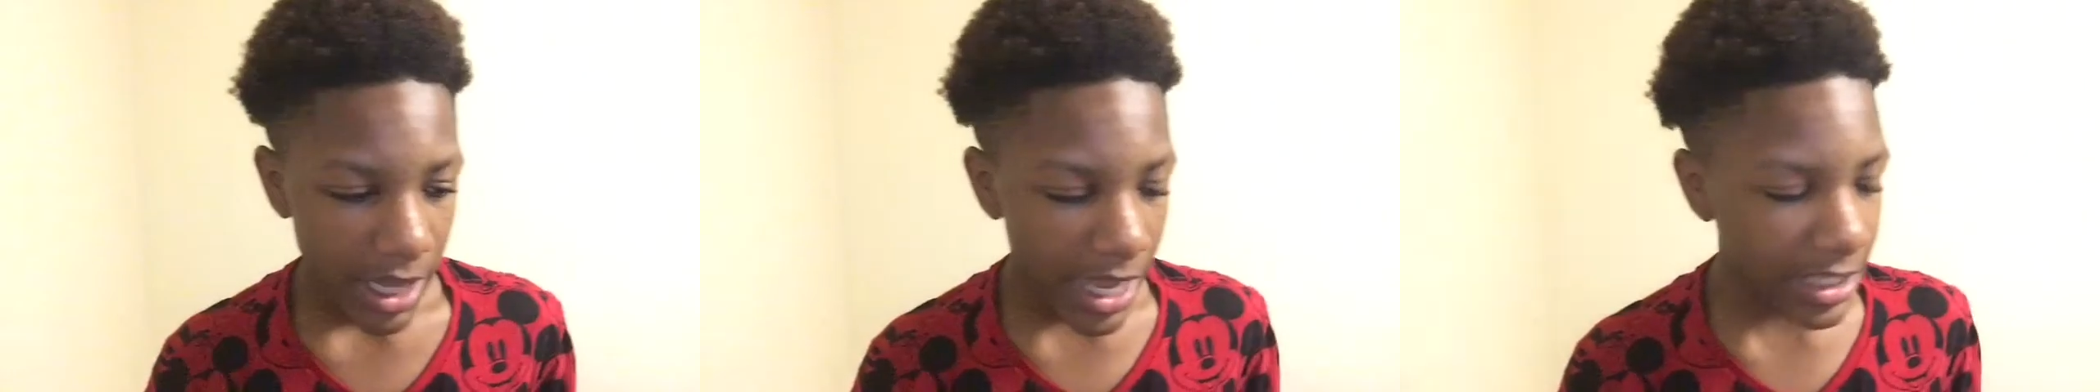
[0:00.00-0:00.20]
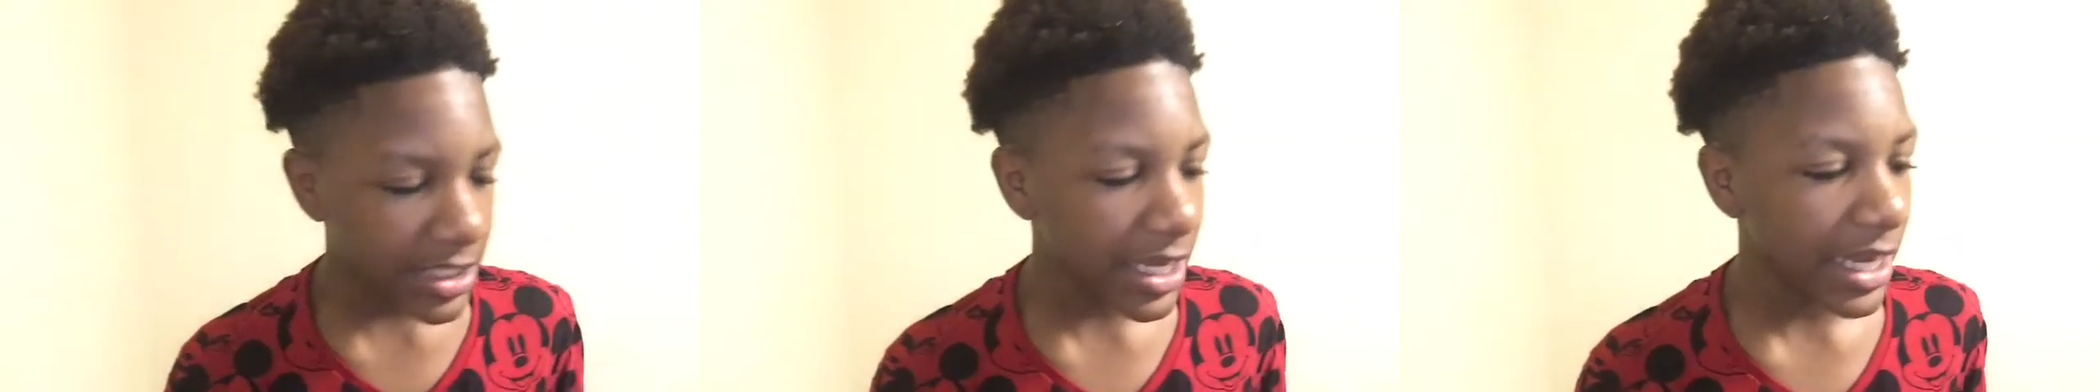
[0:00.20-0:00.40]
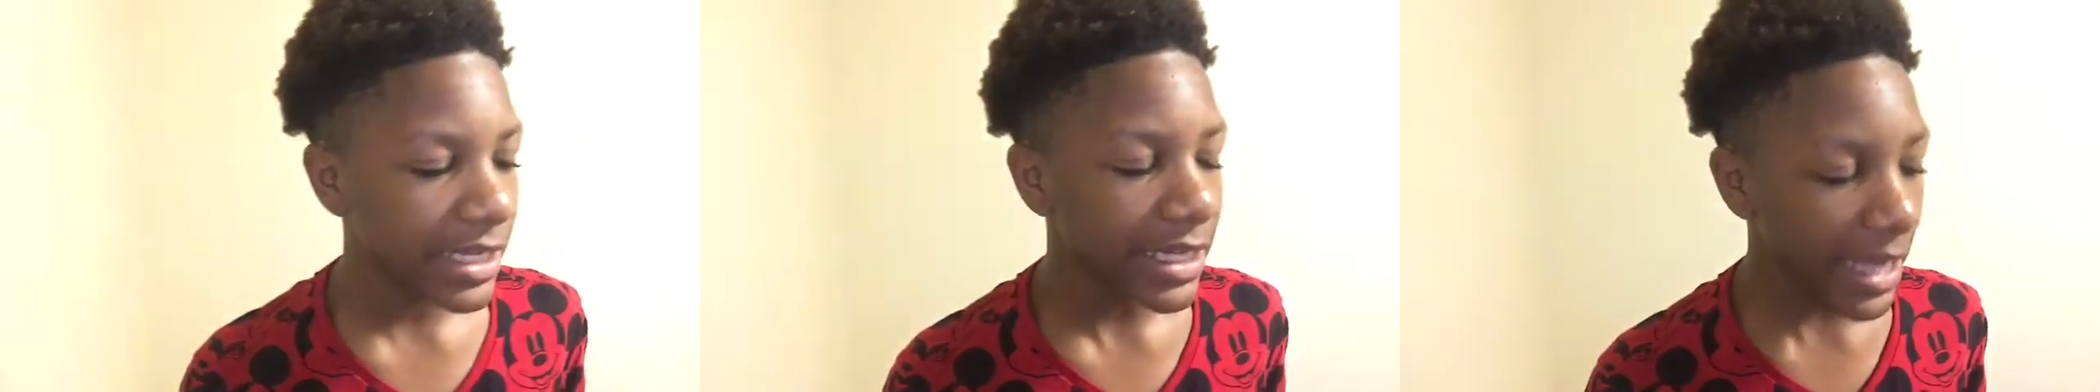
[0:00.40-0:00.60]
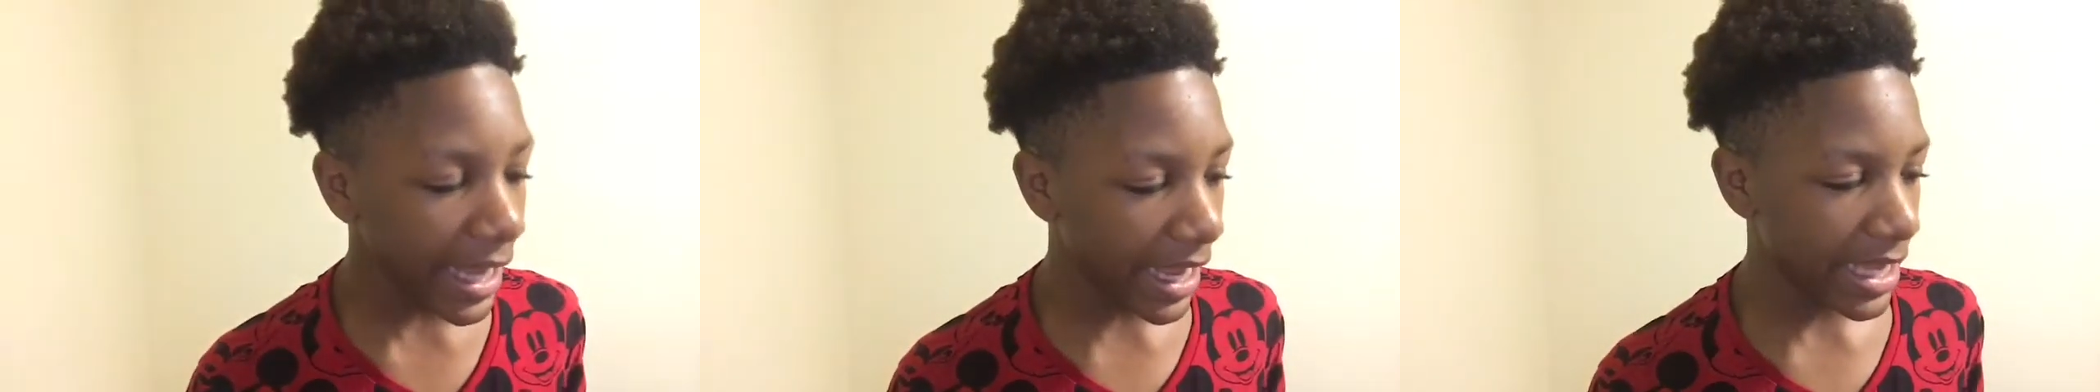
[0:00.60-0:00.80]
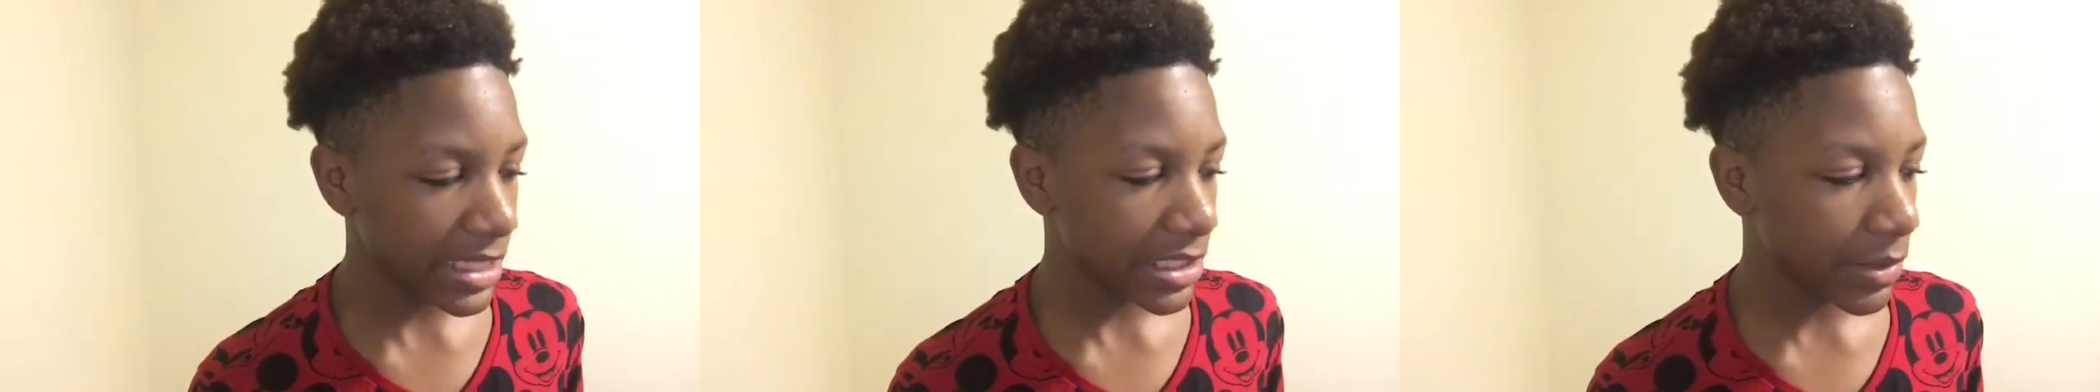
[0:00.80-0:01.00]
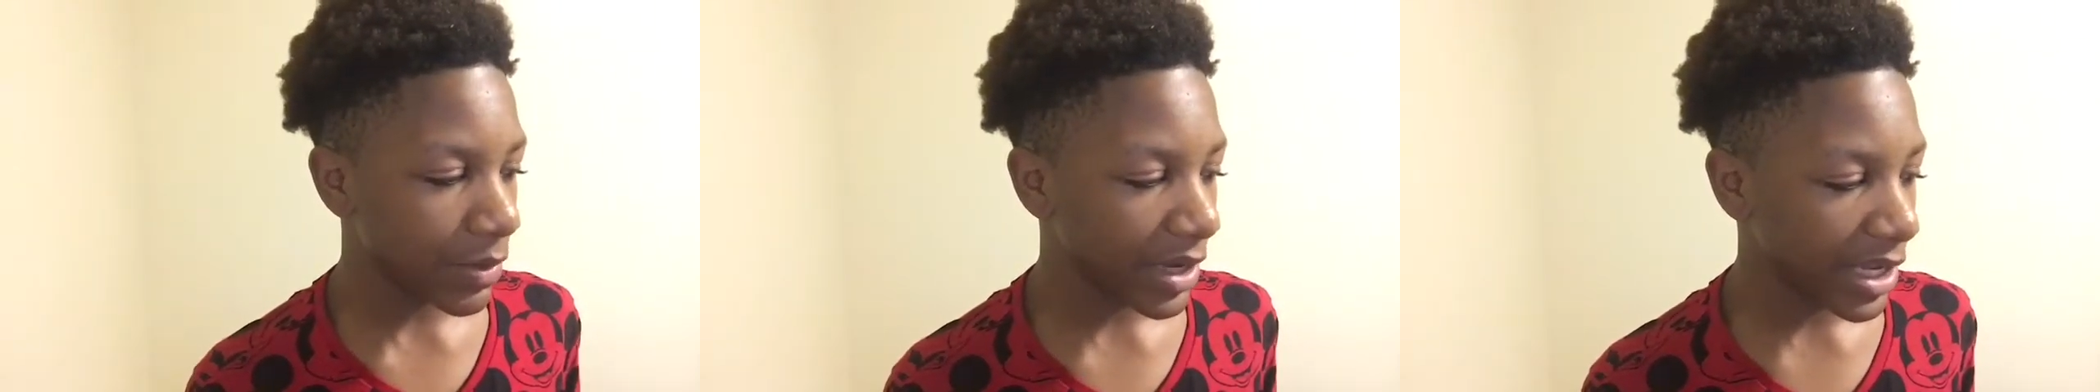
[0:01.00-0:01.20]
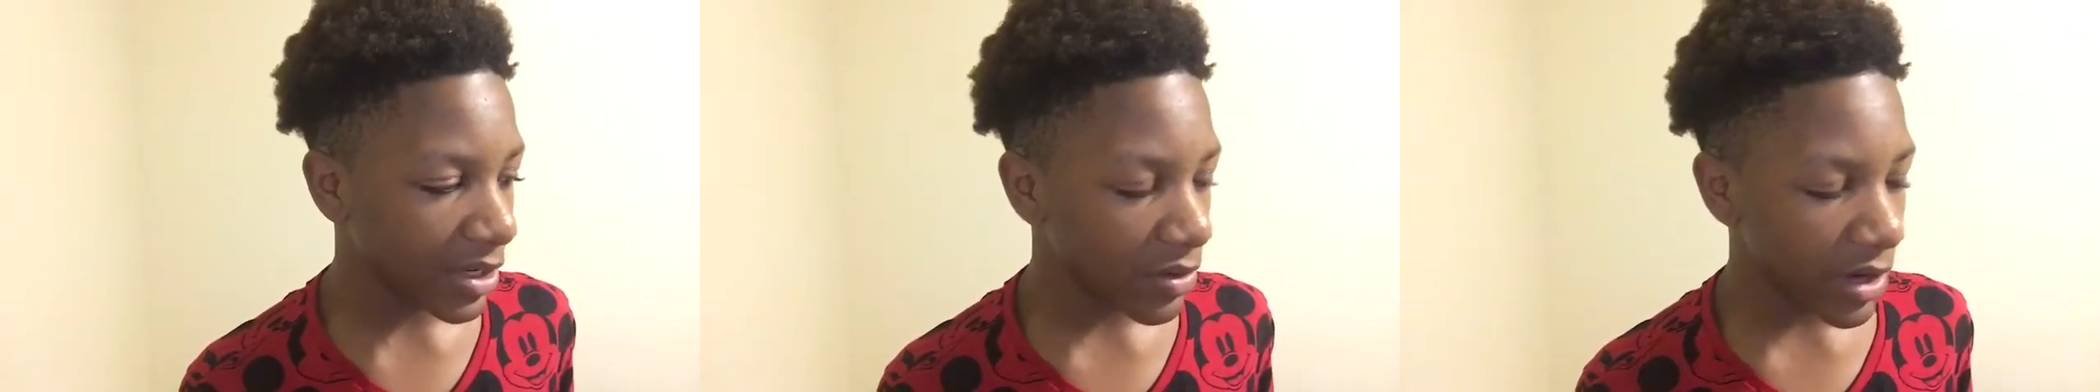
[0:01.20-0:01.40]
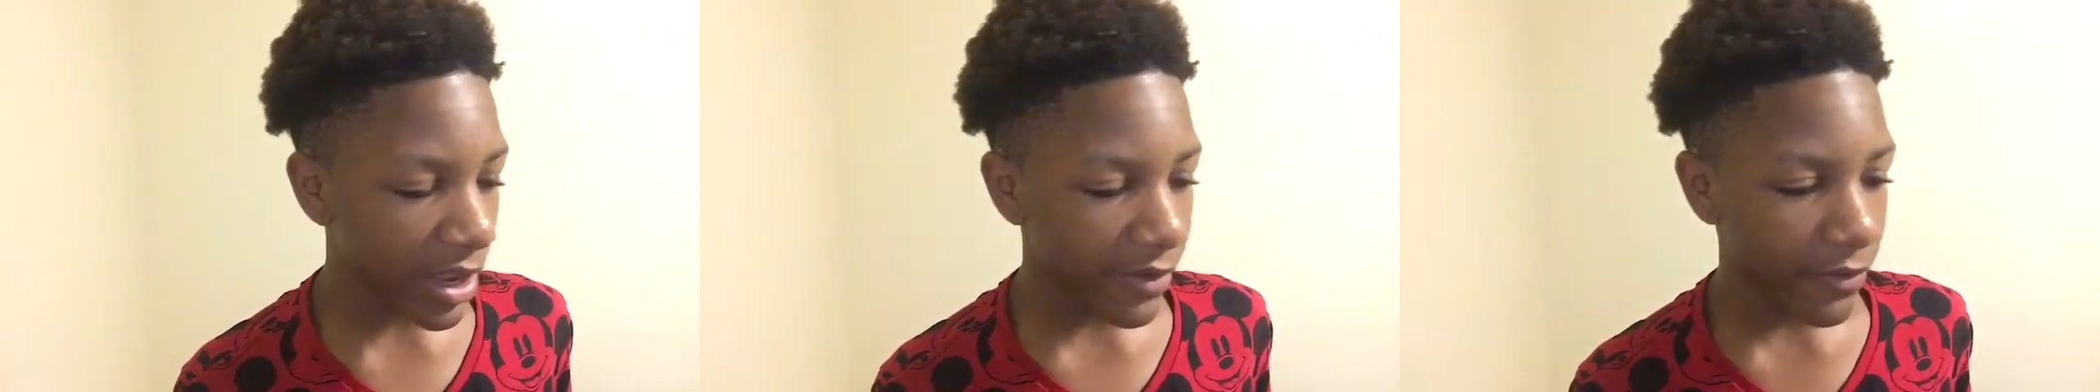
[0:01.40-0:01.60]
actually, I did ask him what he
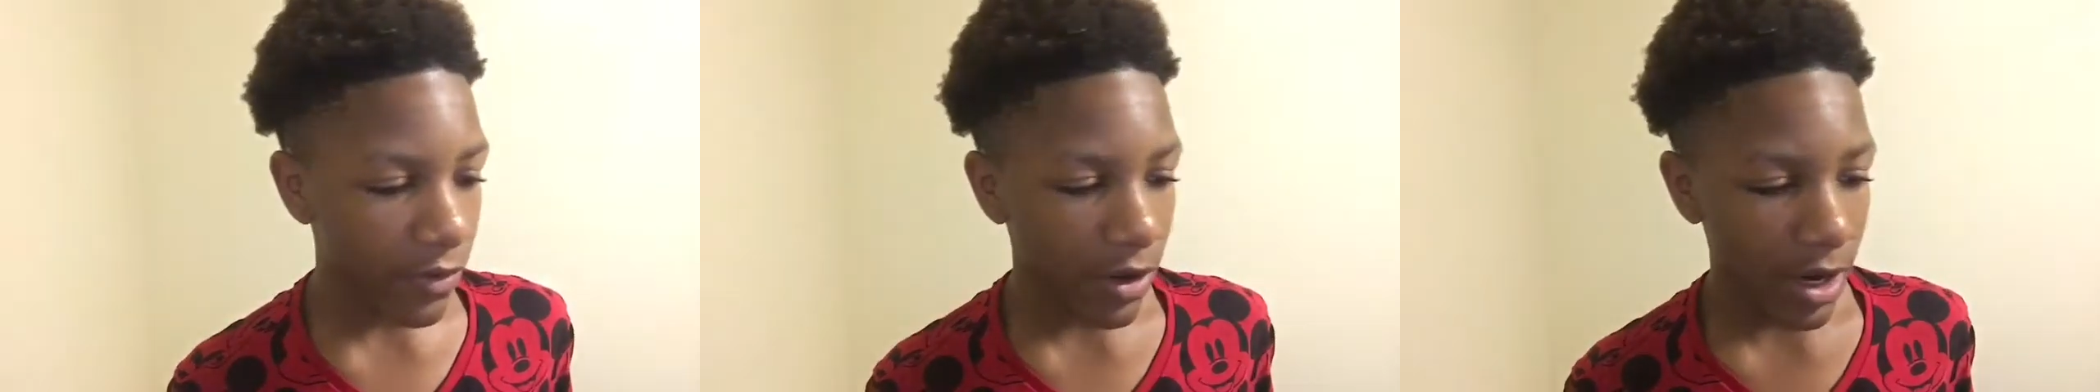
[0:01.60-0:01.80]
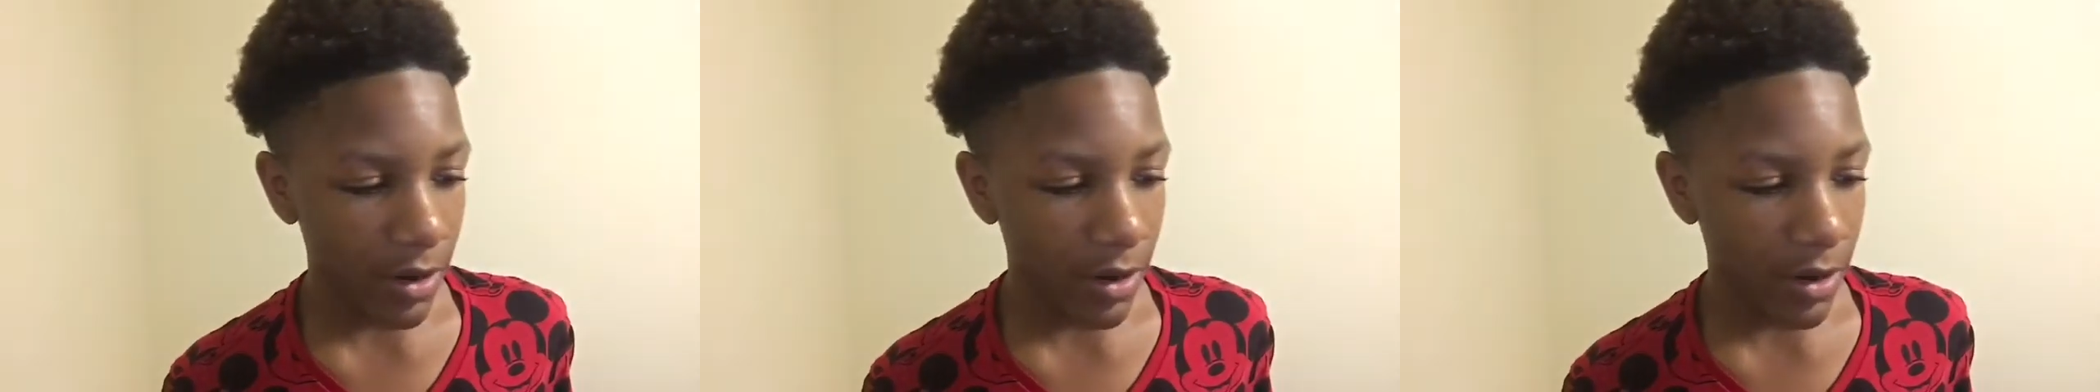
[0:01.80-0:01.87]
do that for.